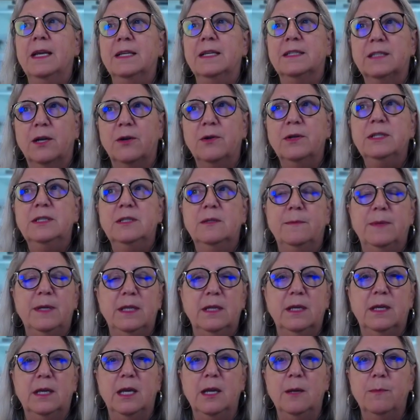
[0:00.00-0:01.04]
It's going to
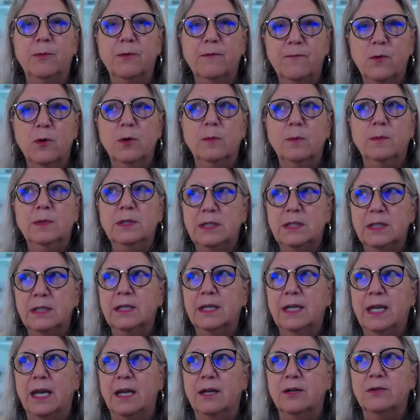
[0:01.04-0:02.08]
be the key performance
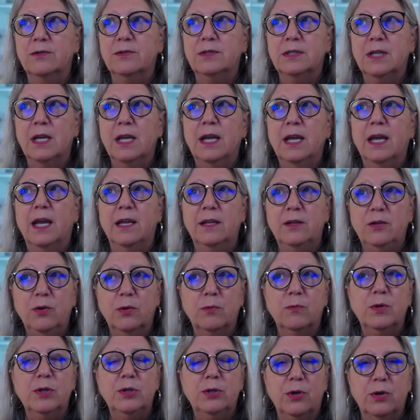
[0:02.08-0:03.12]
indicators and
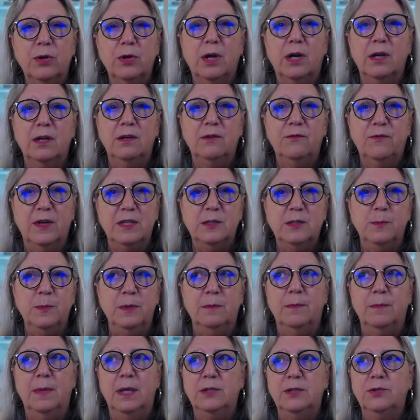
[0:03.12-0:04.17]
your return on
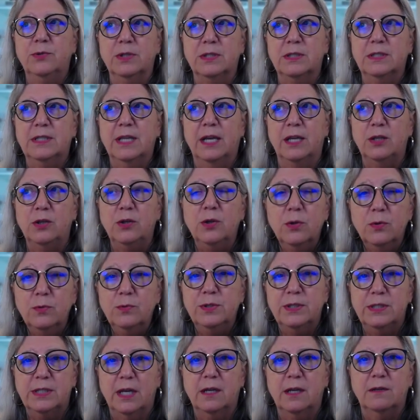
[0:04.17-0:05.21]
investment metrics that you
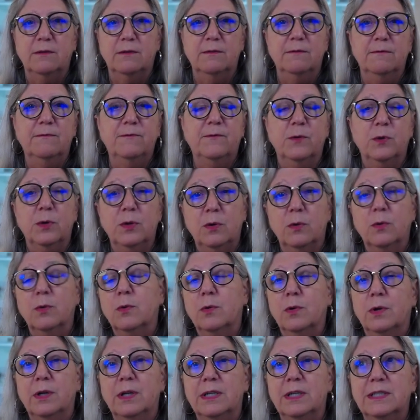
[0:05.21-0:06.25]
set for your
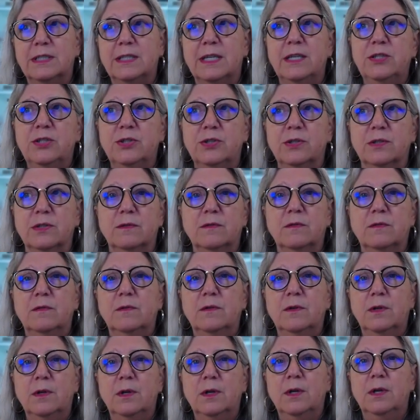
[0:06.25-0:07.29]
organization.
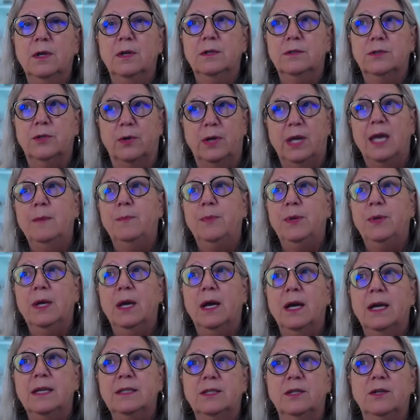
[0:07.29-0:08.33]
So
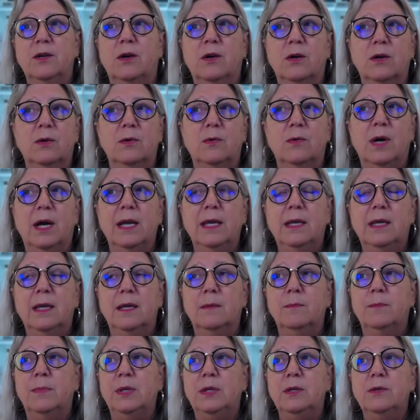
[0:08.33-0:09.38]
KPIs and ROI
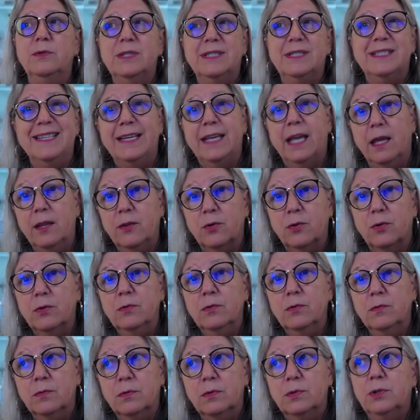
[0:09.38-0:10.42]
can be used
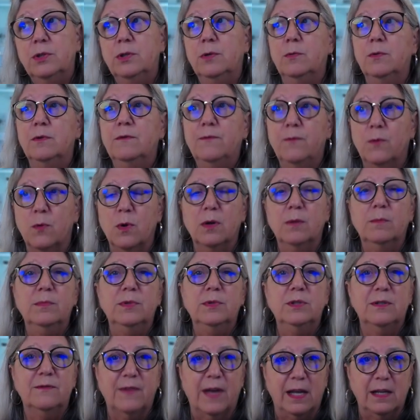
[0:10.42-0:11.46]
together
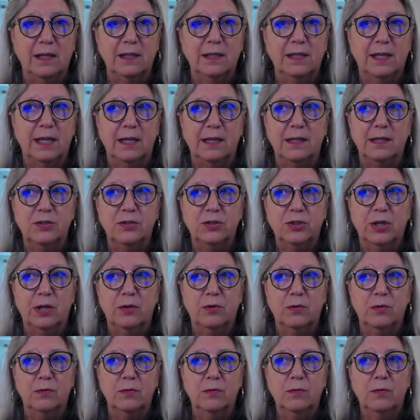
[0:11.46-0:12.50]
to validate each
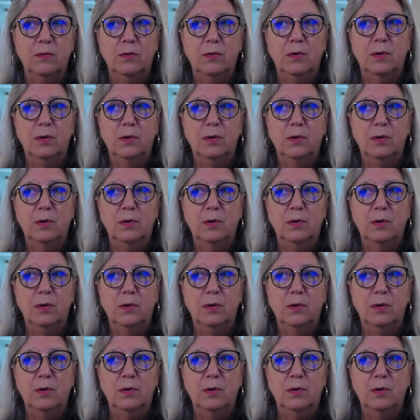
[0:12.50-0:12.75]
other.